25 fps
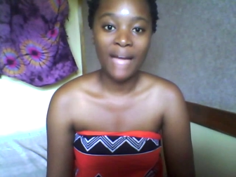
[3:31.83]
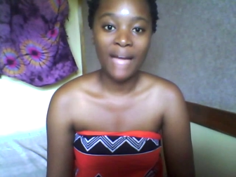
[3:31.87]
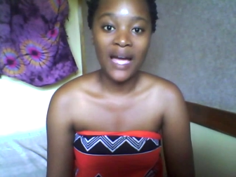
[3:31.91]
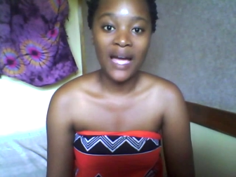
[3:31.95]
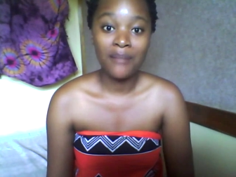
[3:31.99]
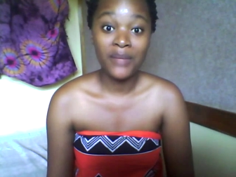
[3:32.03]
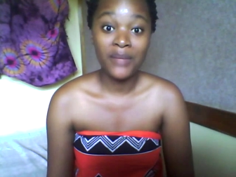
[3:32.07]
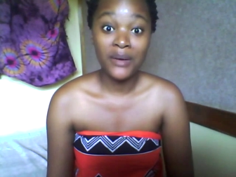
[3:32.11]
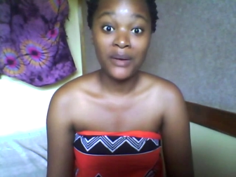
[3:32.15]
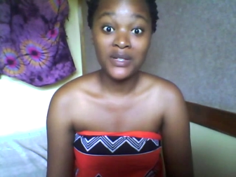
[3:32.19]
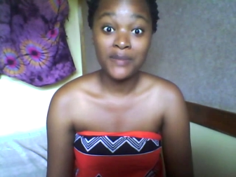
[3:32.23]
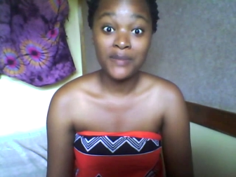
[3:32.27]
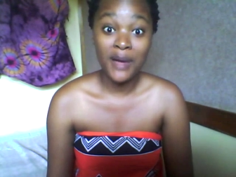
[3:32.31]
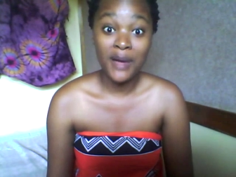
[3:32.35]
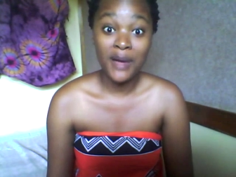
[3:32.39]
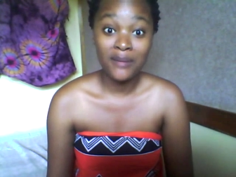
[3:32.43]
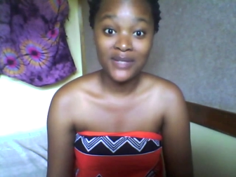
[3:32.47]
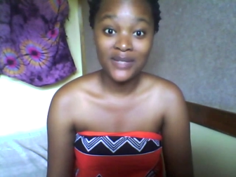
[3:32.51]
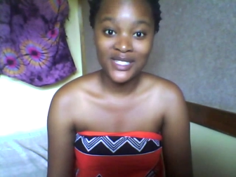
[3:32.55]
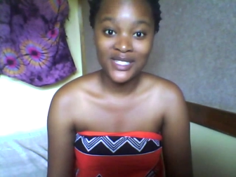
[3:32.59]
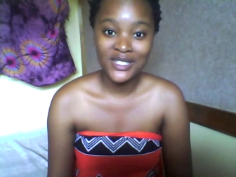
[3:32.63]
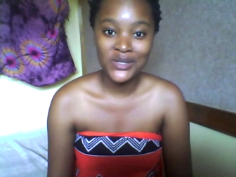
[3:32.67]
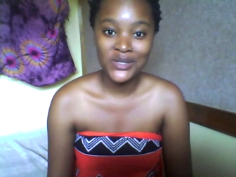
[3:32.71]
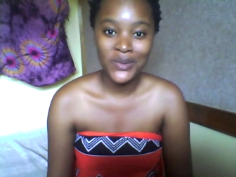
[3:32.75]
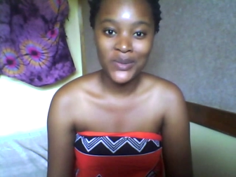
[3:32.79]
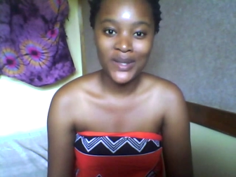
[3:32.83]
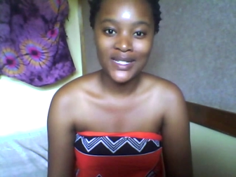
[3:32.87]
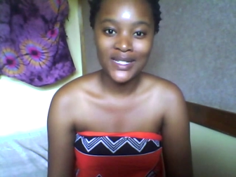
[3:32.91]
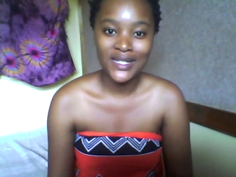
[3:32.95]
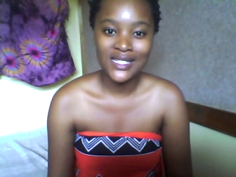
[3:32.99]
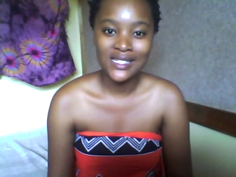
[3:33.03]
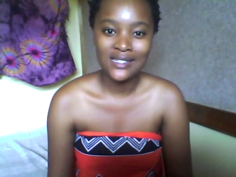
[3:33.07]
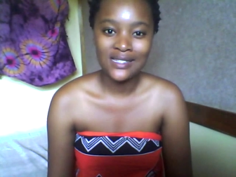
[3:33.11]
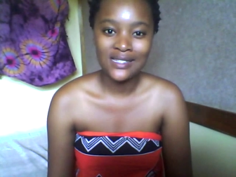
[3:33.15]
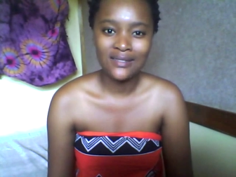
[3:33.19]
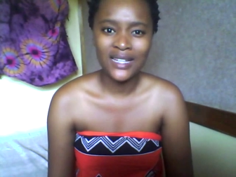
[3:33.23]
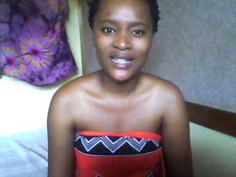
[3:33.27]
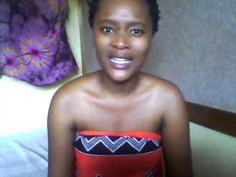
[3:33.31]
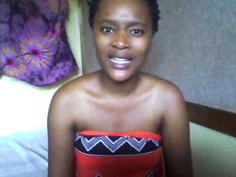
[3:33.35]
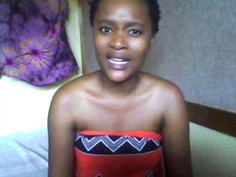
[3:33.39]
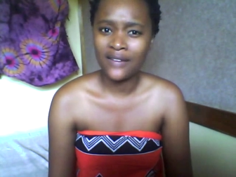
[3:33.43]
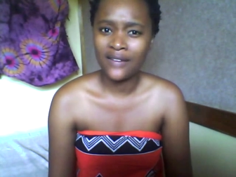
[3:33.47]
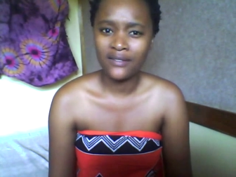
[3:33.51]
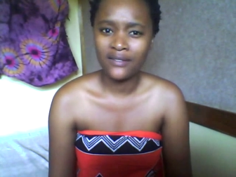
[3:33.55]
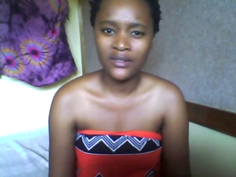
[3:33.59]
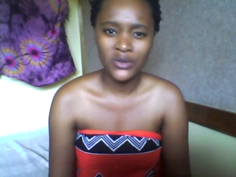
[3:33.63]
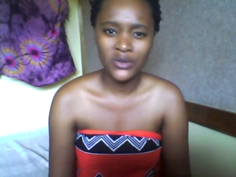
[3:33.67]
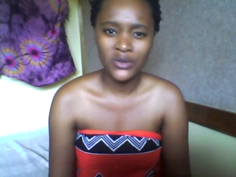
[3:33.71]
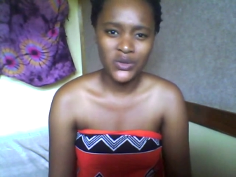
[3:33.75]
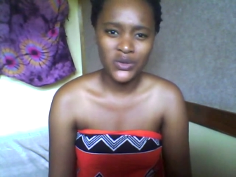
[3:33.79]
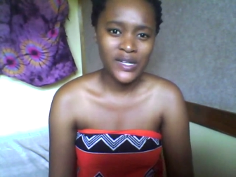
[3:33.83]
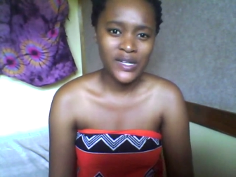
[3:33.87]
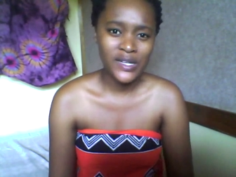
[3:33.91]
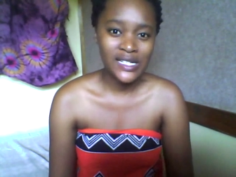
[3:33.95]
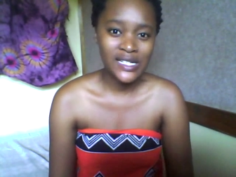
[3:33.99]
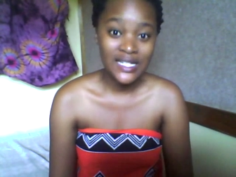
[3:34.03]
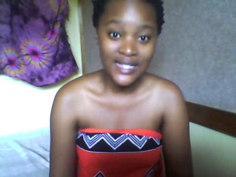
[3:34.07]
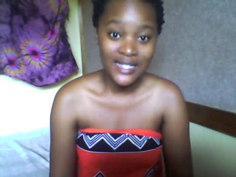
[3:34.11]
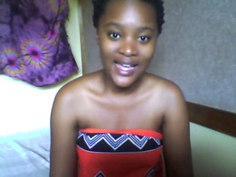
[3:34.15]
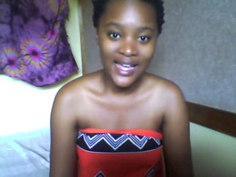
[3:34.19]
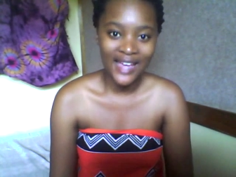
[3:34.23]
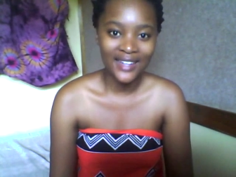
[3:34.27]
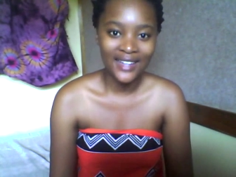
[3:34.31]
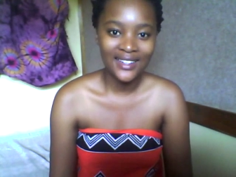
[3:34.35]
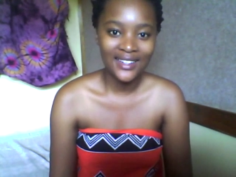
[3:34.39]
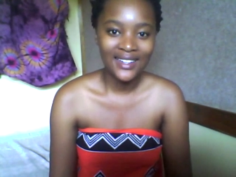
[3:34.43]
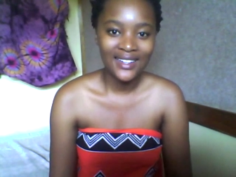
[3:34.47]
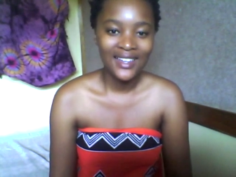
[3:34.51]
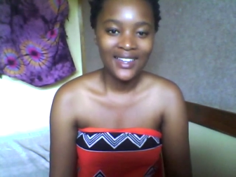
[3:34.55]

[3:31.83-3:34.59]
and um, that was published in 2011 or 2010.